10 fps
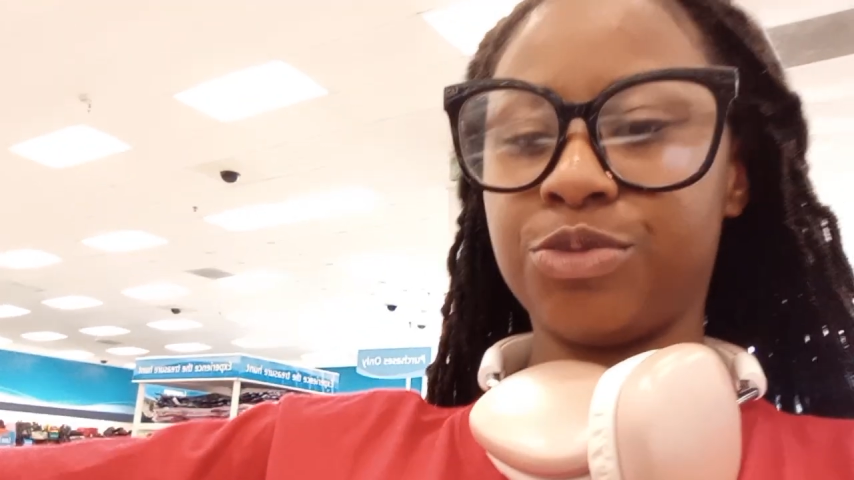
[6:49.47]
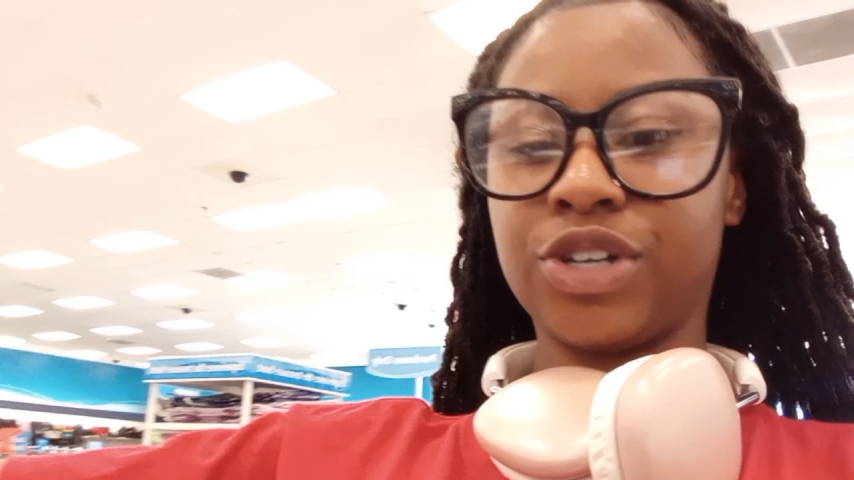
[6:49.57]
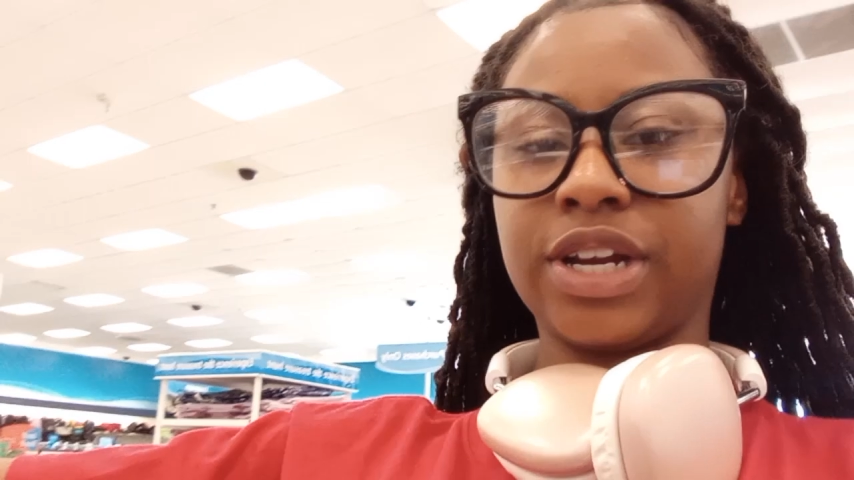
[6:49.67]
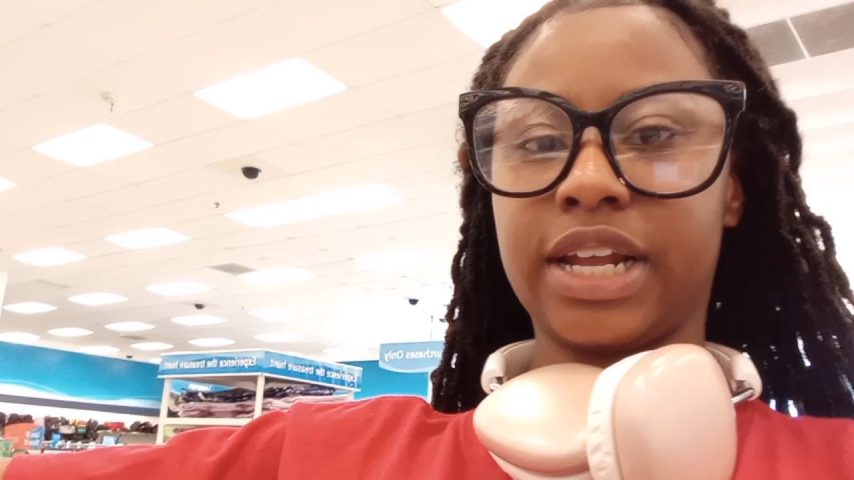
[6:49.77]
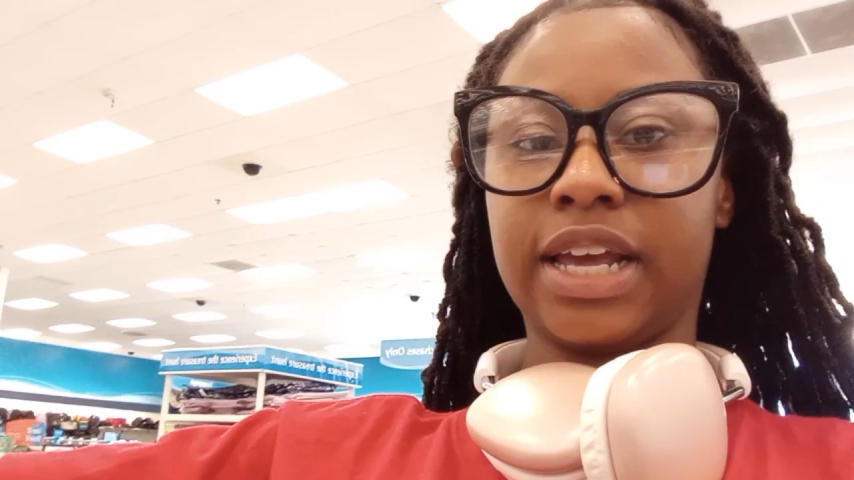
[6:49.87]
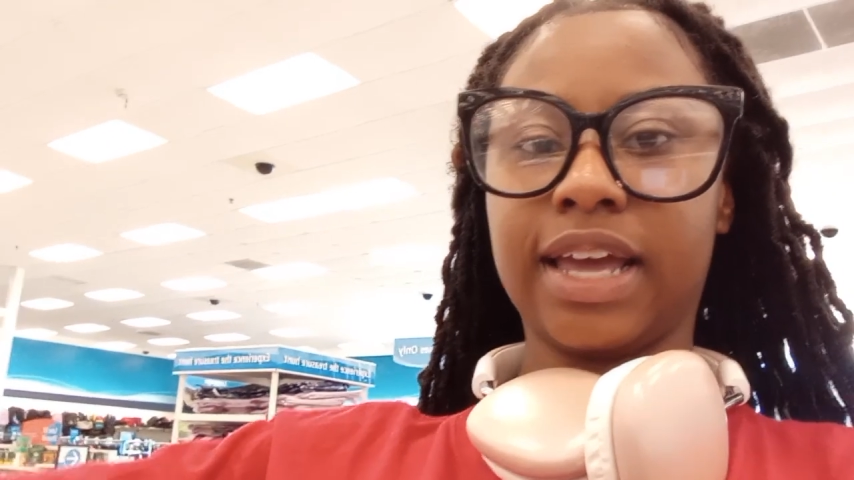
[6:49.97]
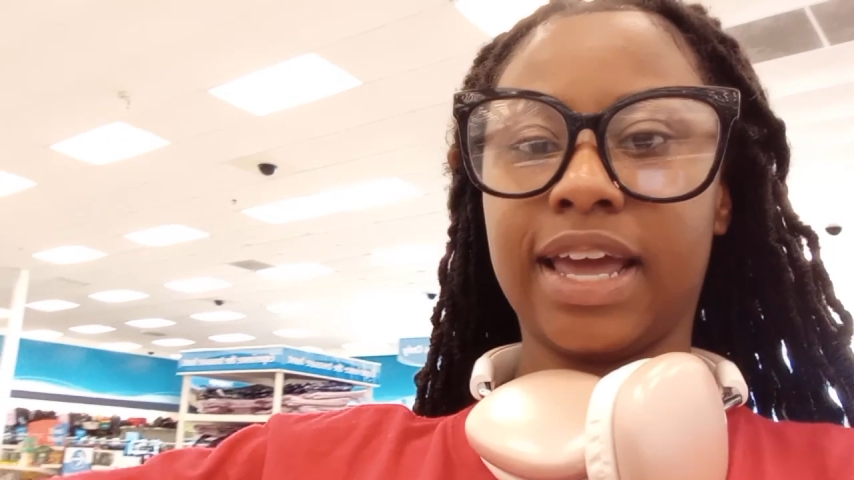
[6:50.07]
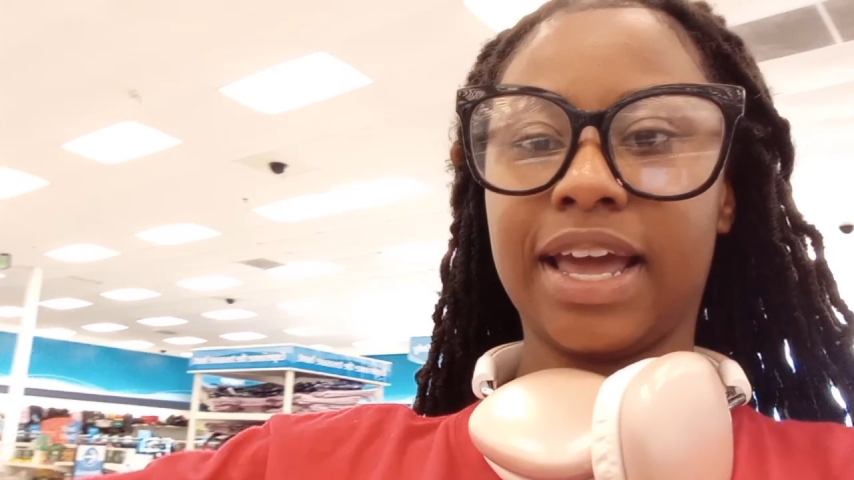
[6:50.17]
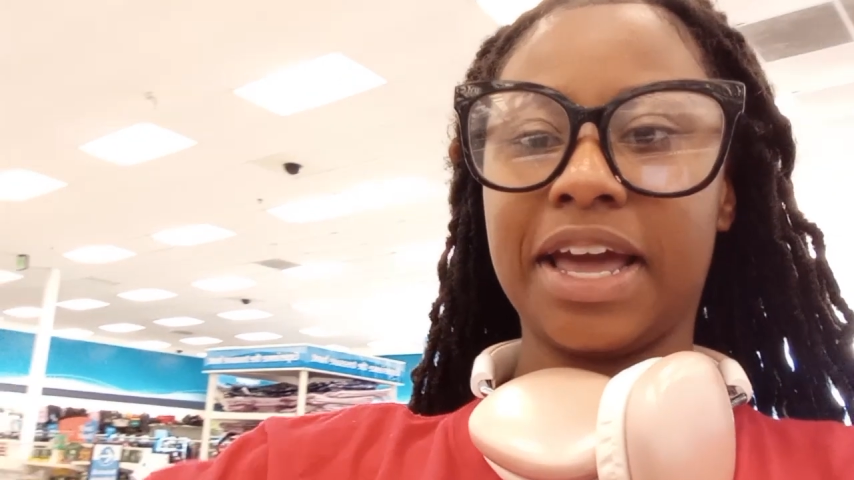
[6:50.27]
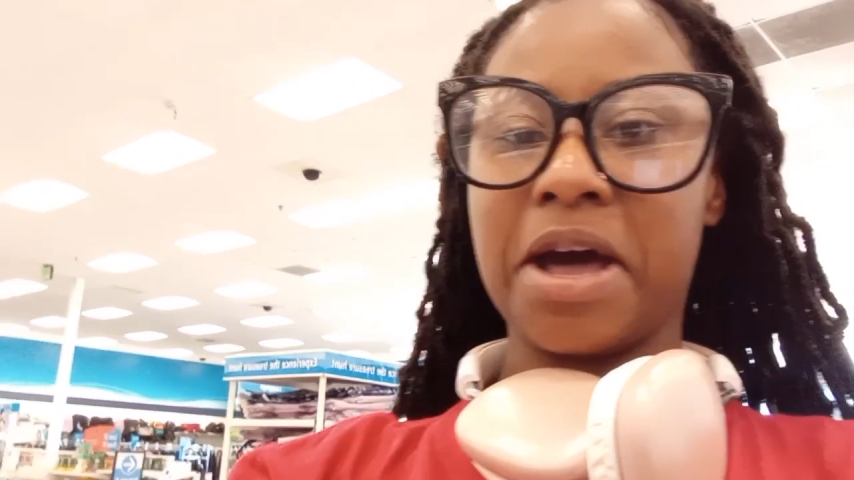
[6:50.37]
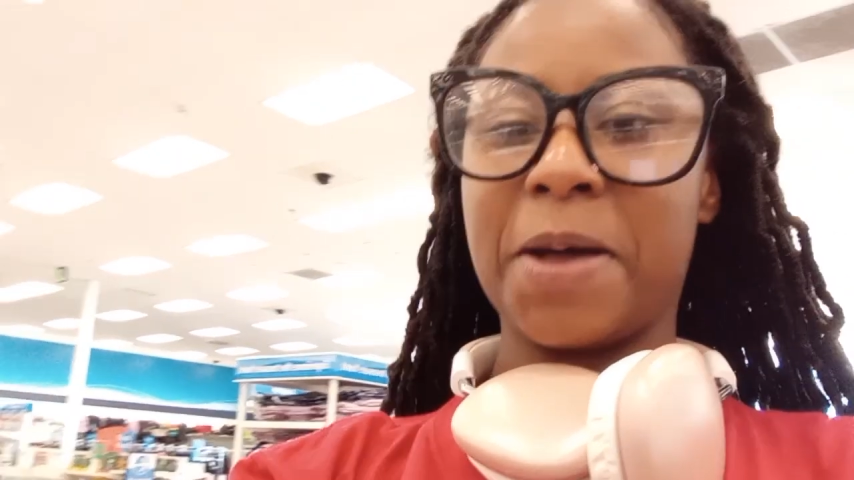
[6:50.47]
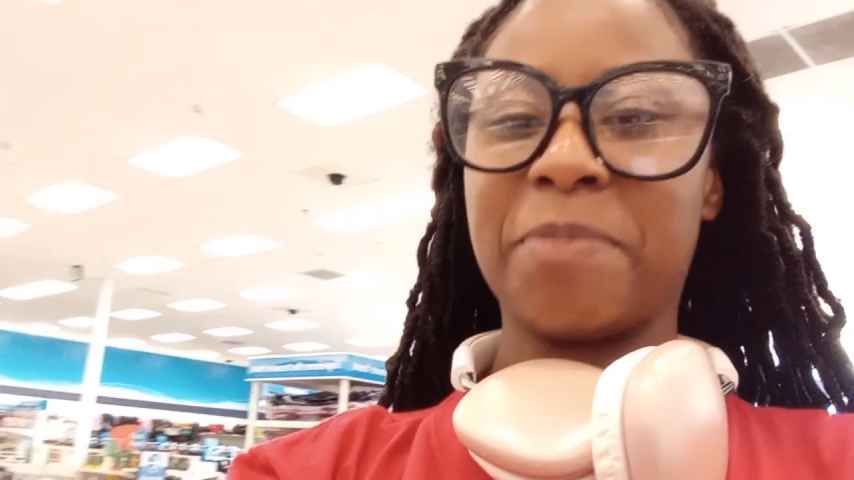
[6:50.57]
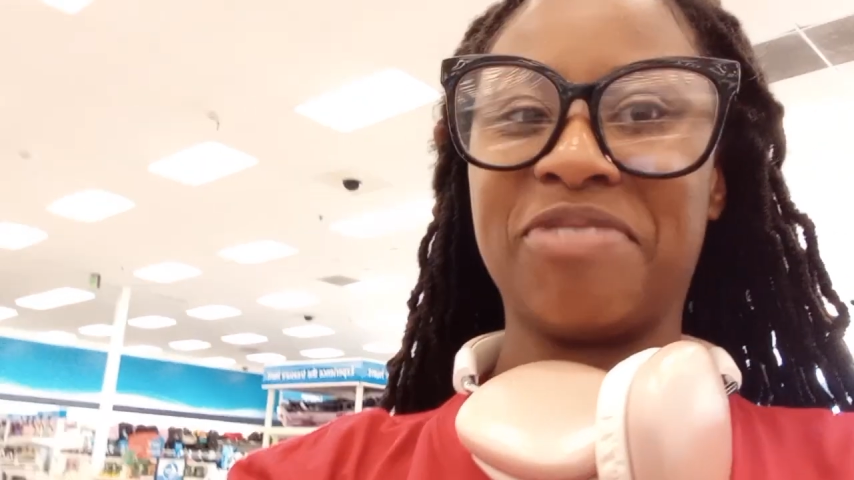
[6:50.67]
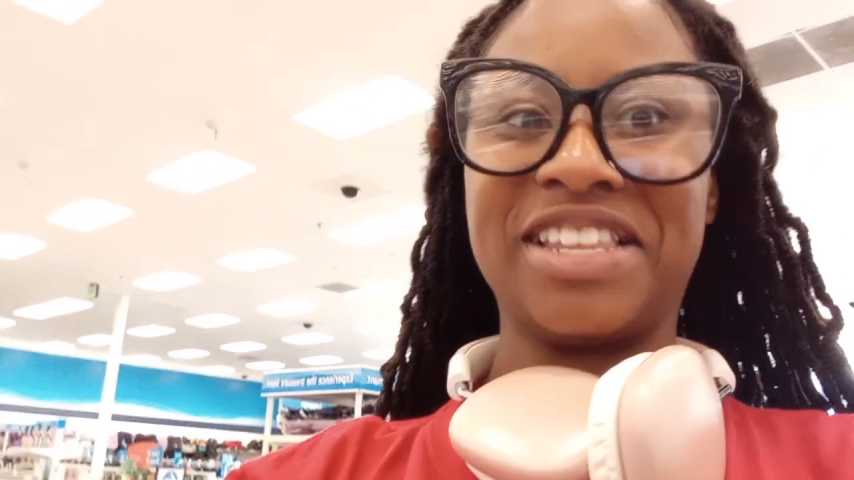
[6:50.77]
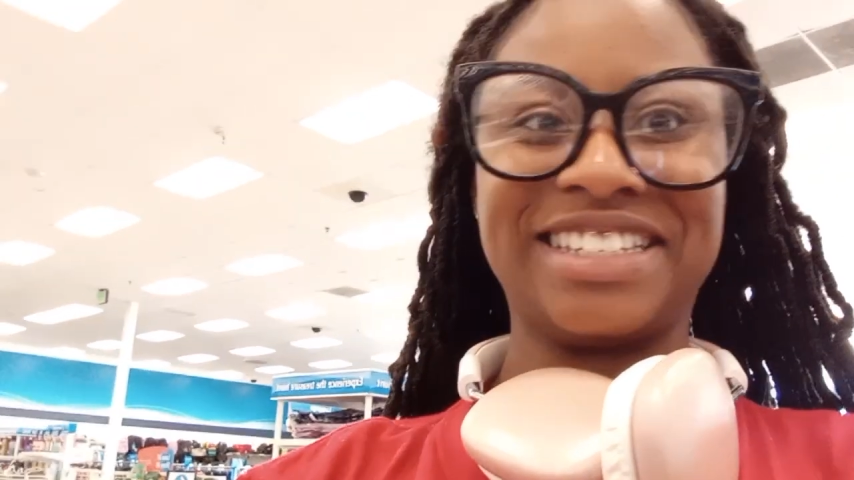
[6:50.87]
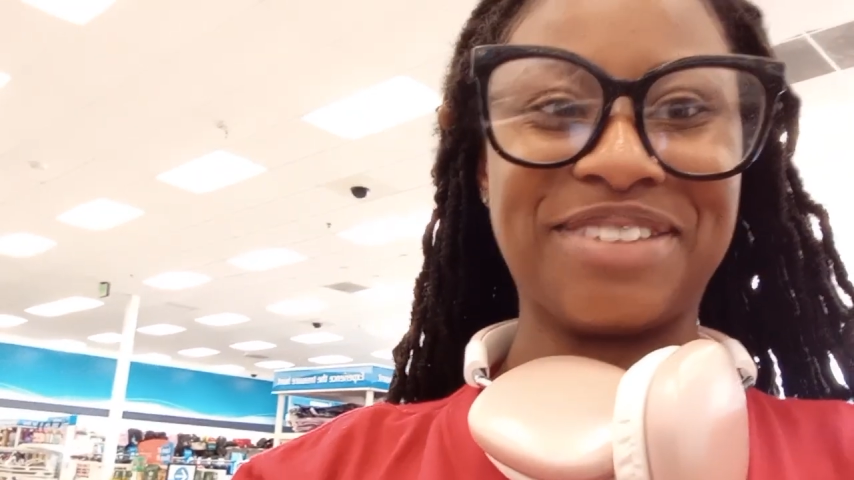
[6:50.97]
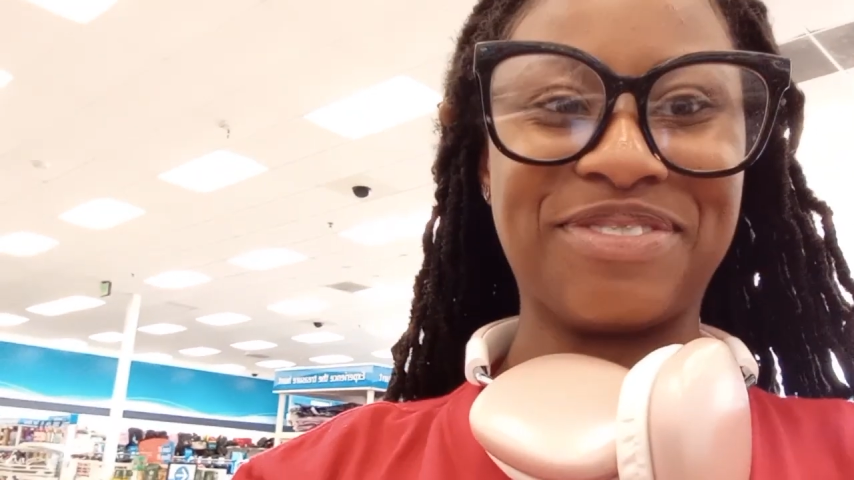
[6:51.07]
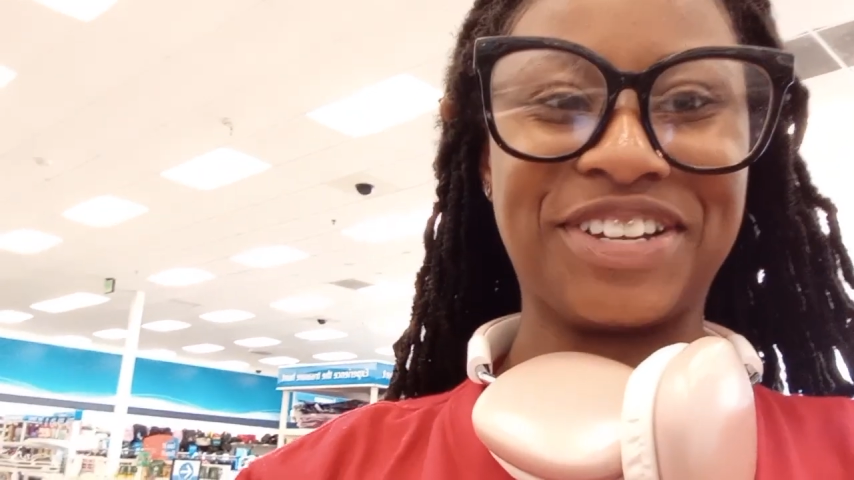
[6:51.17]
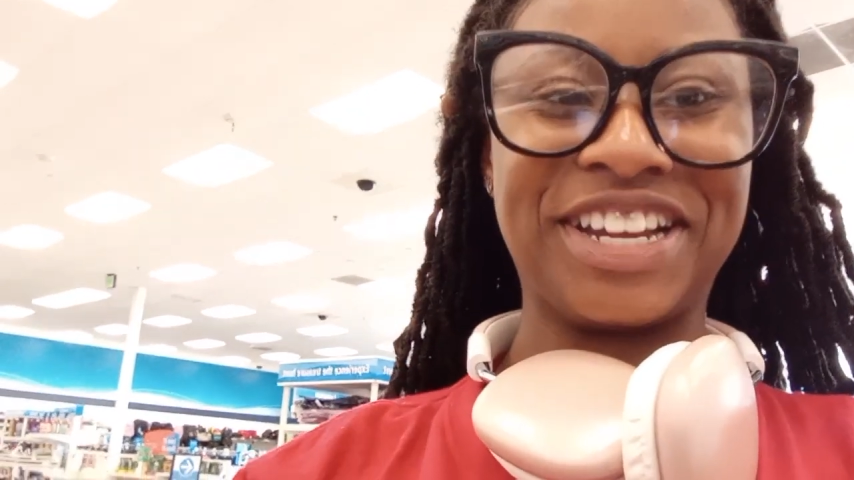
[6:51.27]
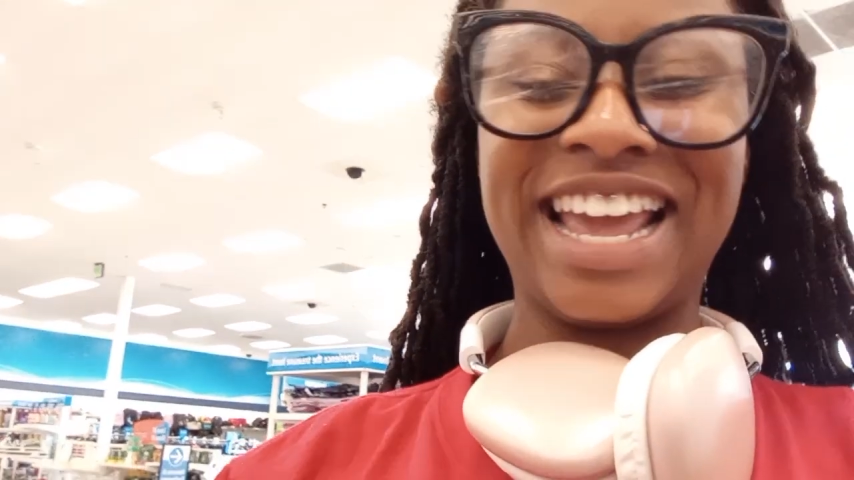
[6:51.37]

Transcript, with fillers: journey um, this summer,